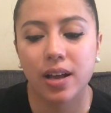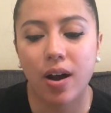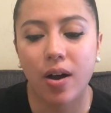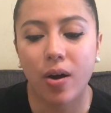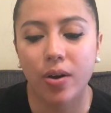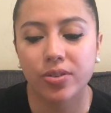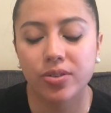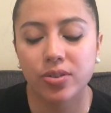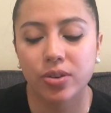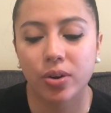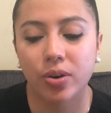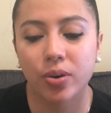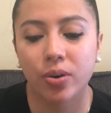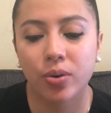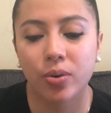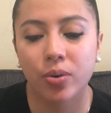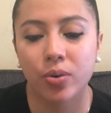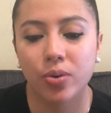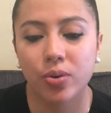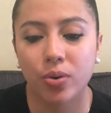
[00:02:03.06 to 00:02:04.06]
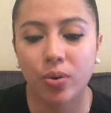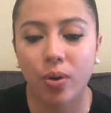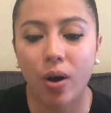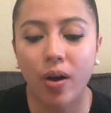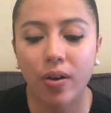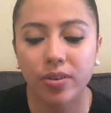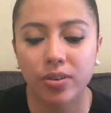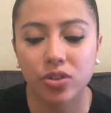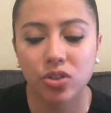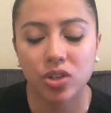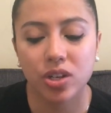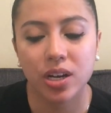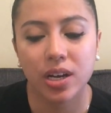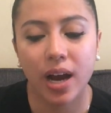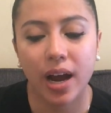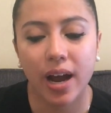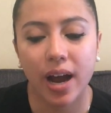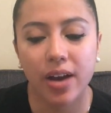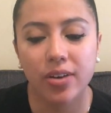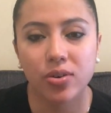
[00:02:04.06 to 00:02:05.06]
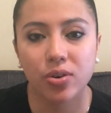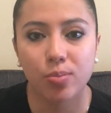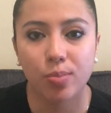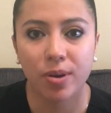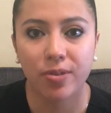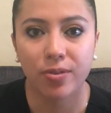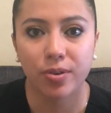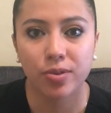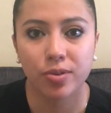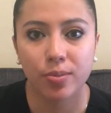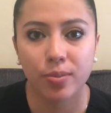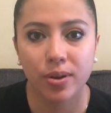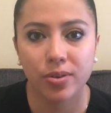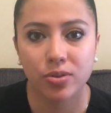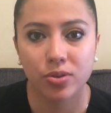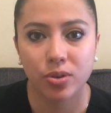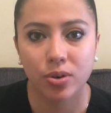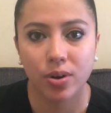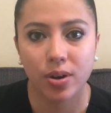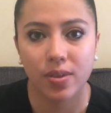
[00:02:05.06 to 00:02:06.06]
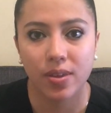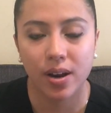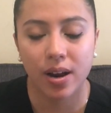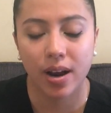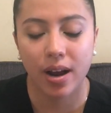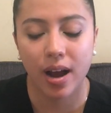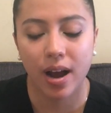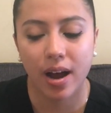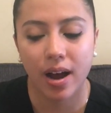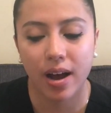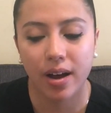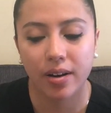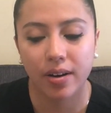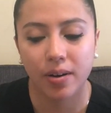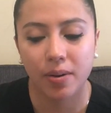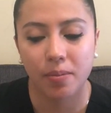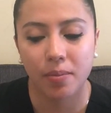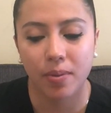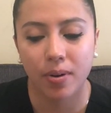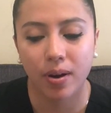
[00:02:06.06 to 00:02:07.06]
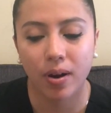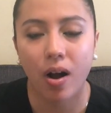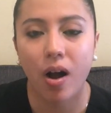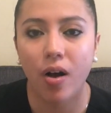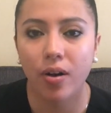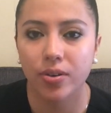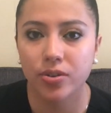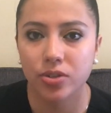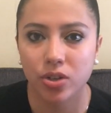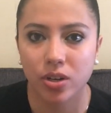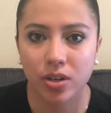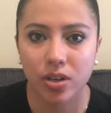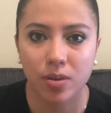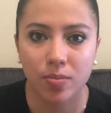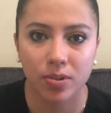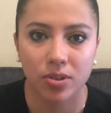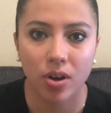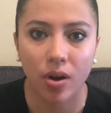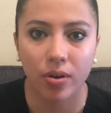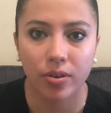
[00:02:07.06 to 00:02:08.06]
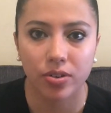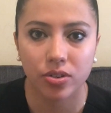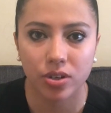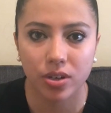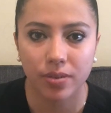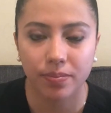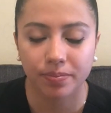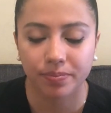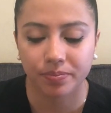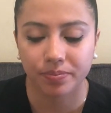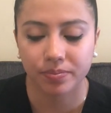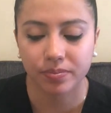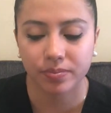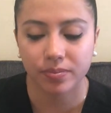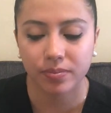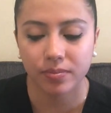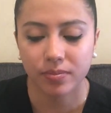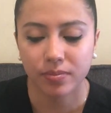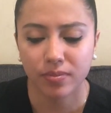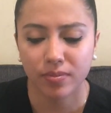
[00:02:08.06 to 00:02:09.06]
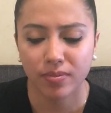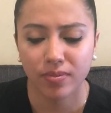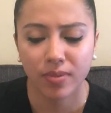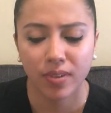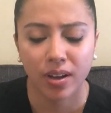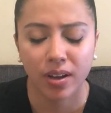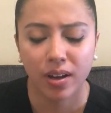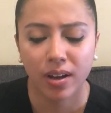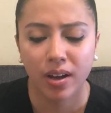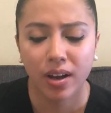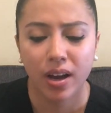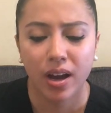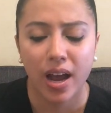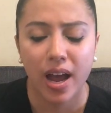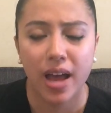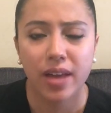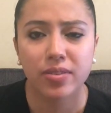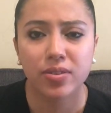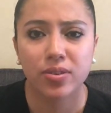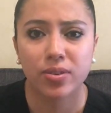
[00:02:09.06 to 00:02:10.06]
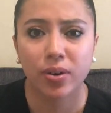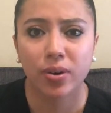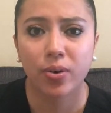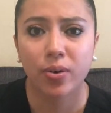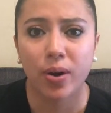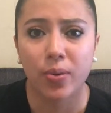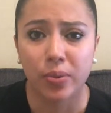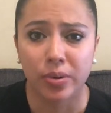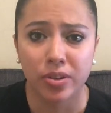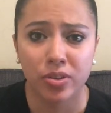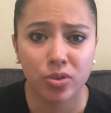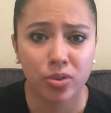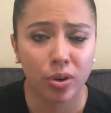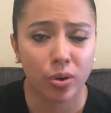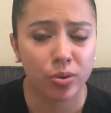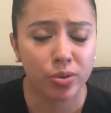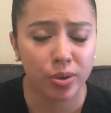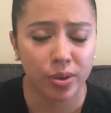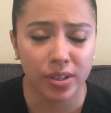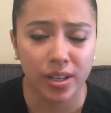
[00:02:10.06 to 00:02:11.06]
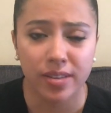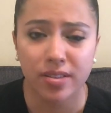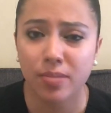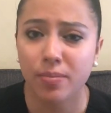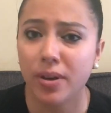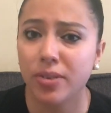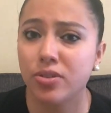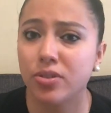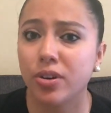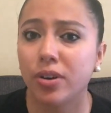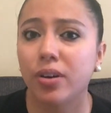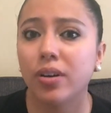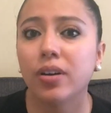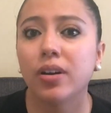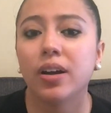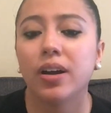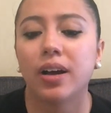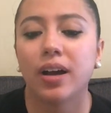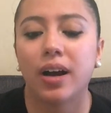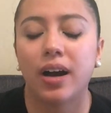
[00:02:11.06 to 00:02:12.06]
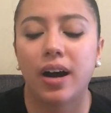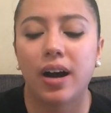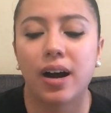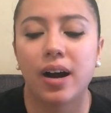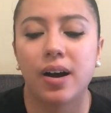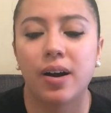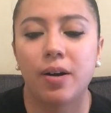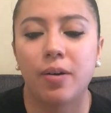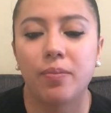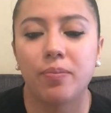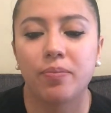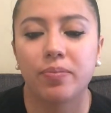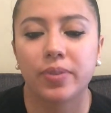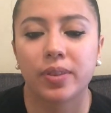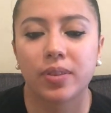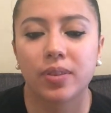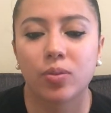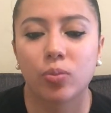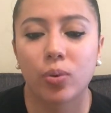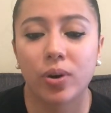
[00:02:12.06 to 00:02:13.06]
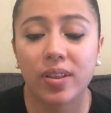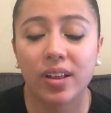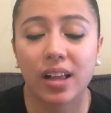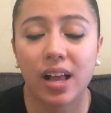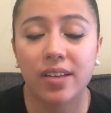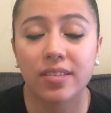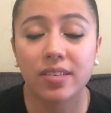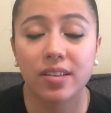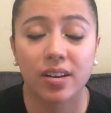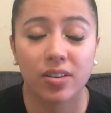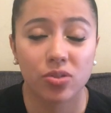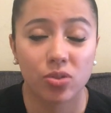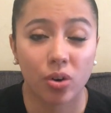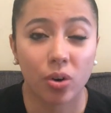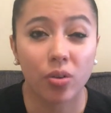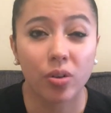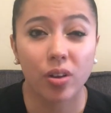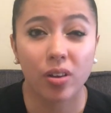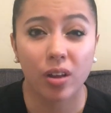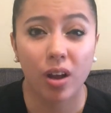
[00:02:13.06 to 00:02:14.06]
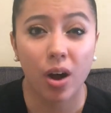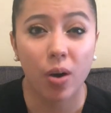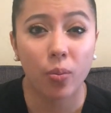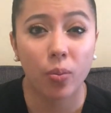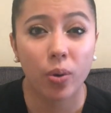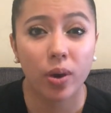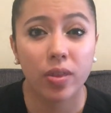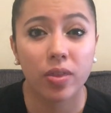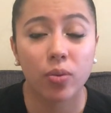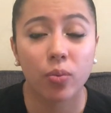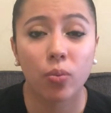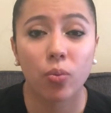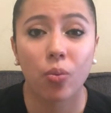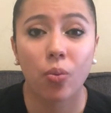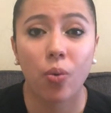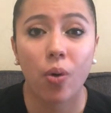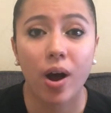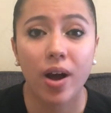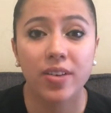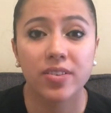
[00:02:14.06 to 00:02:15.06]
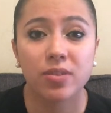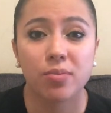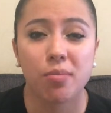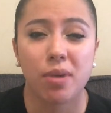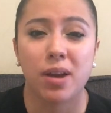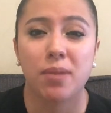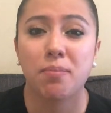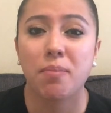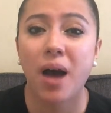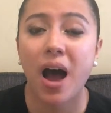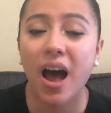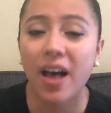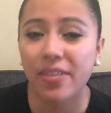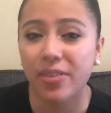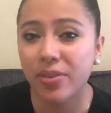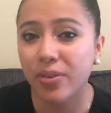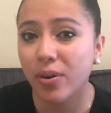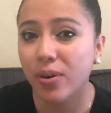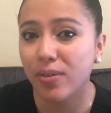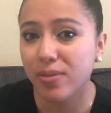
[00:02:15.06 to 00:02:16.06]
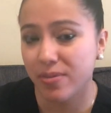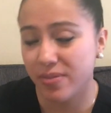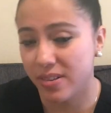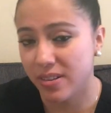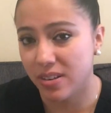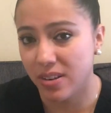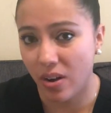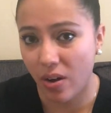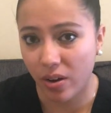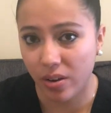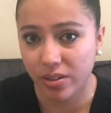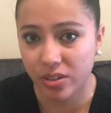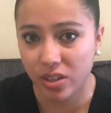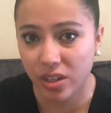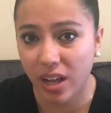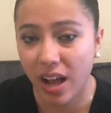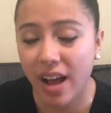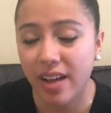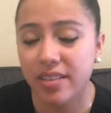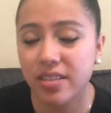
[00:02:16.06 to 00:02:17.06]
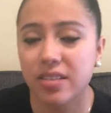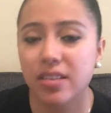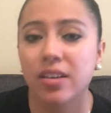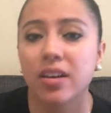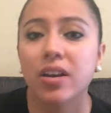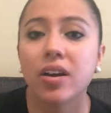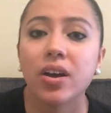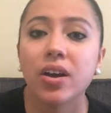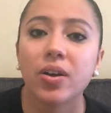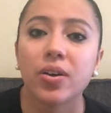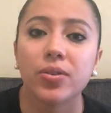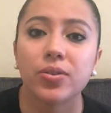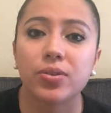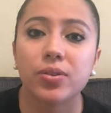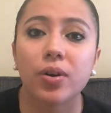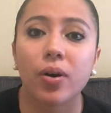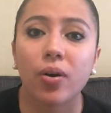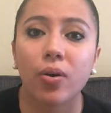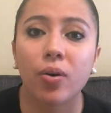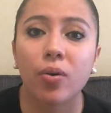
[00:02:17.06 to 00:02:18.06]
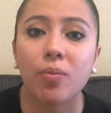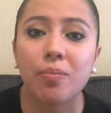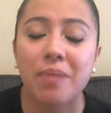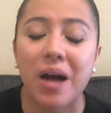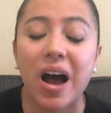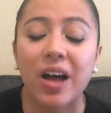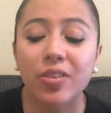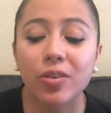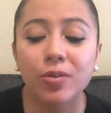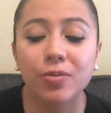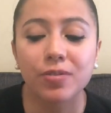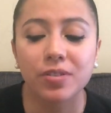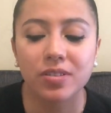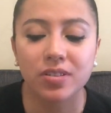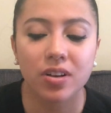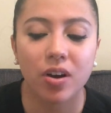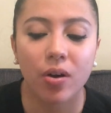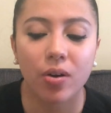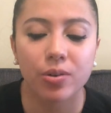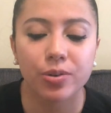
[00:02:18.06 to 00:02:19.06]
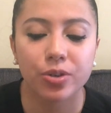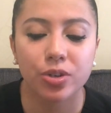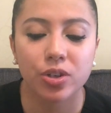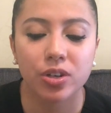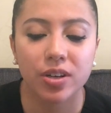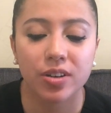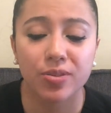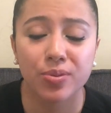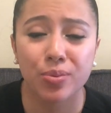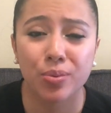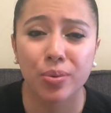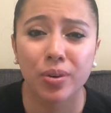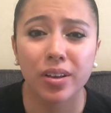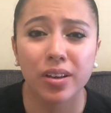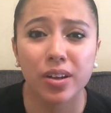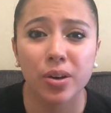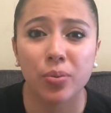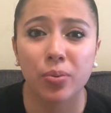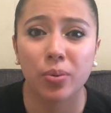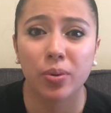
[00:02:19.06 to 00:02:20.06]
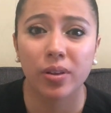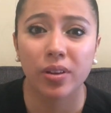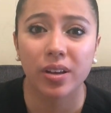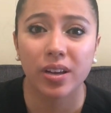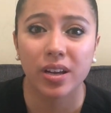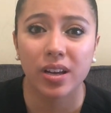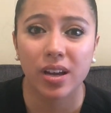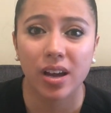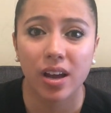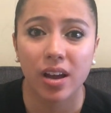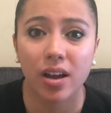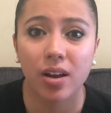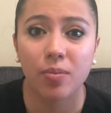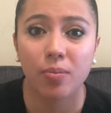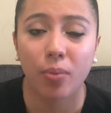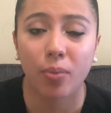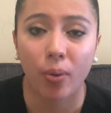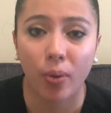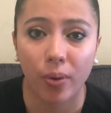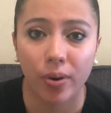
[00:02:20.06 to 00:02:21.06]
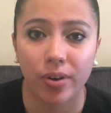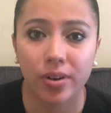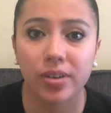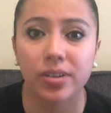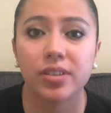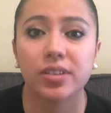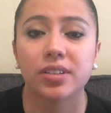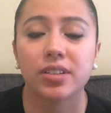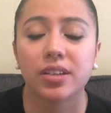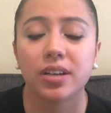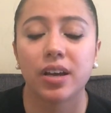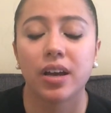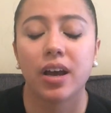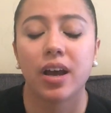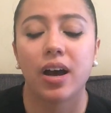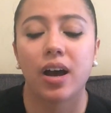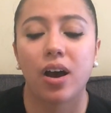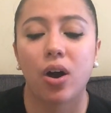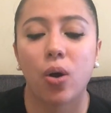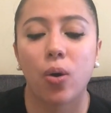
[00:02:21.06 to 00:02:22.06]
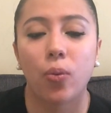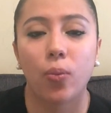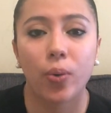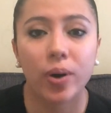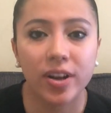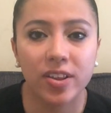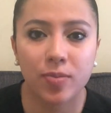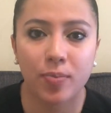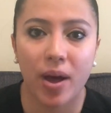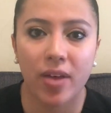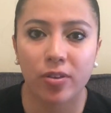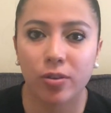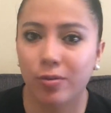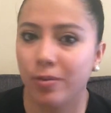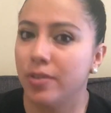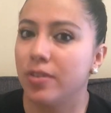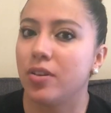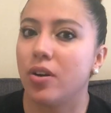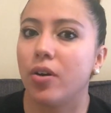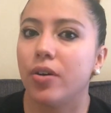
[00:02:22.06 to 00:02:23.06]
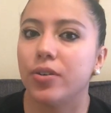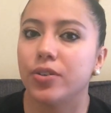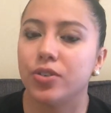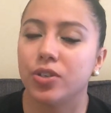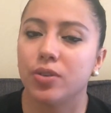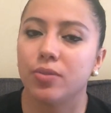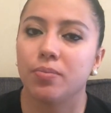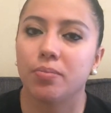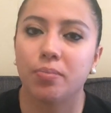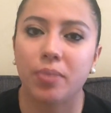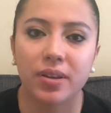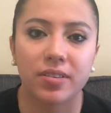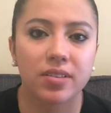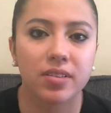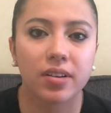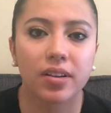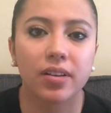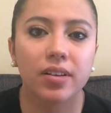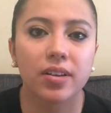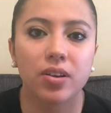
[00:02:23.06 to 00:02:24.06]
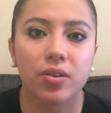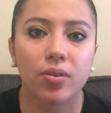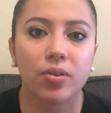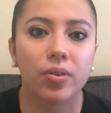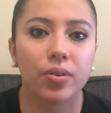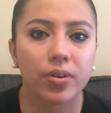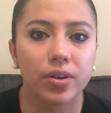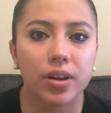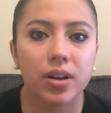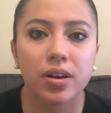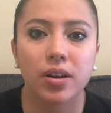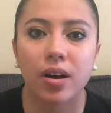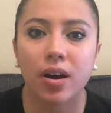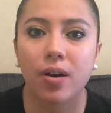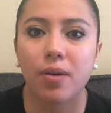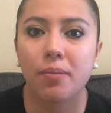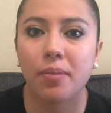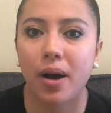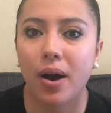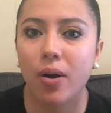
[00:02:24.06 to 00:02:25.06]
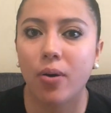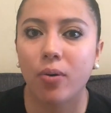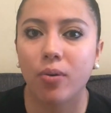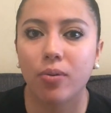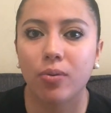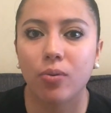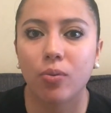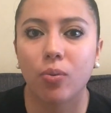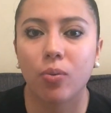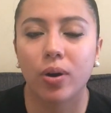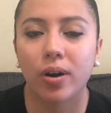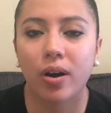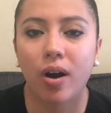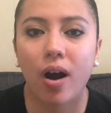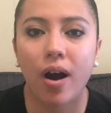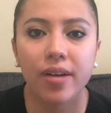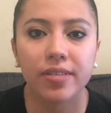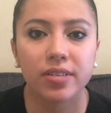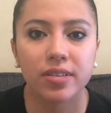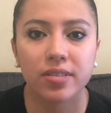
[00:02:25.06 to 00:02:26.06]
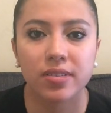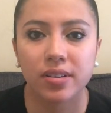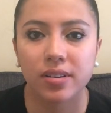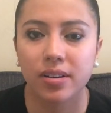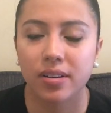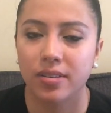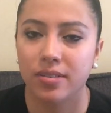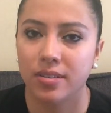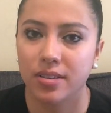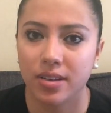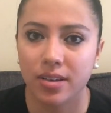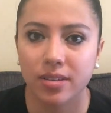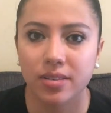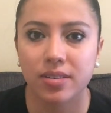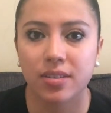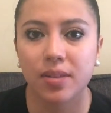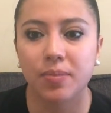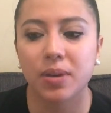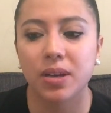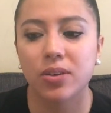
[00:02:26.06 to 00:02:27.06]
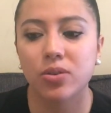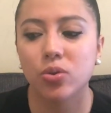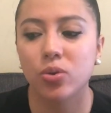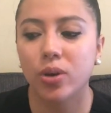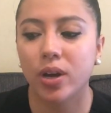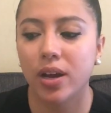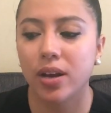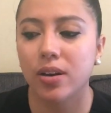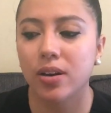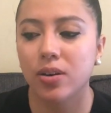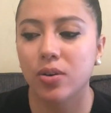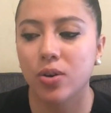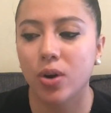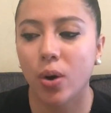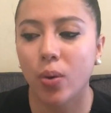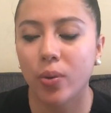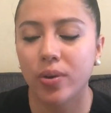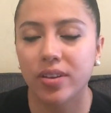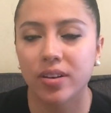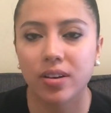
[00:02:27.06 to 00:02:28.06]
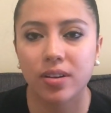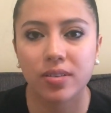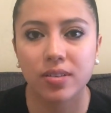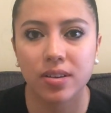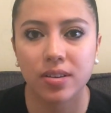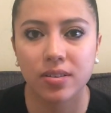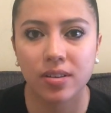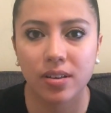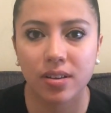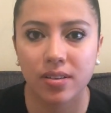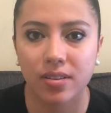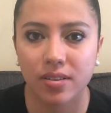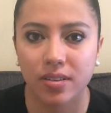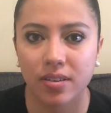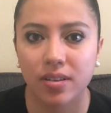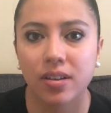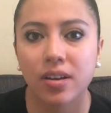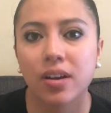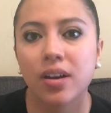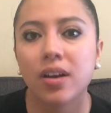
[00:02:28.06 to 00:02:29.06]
also neurology I had during my first semester, and then I had oncology and hematology. And so I really struggled during that semester. One of the classes that I struggled a lot with was my pathophysiology class. So pathophysiology is really important. What is pathophysiology? Basically, you're learning about what causes the disease. I mean, you can know what the disease is.